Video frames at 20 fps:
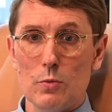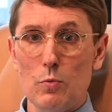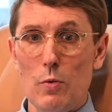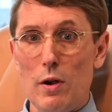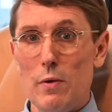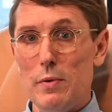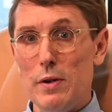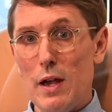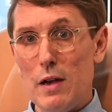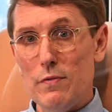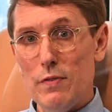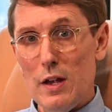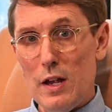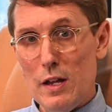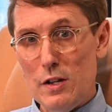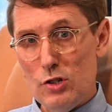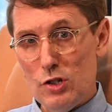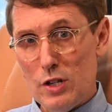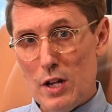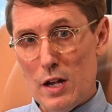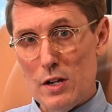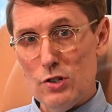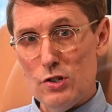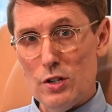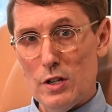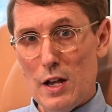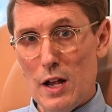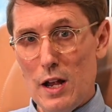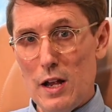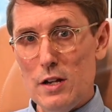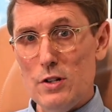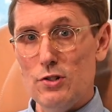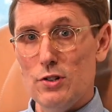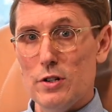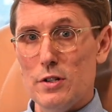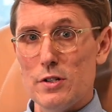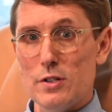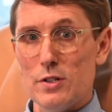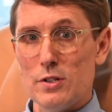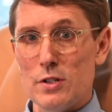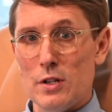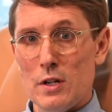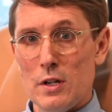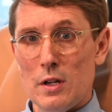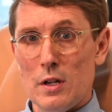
where we have education agents.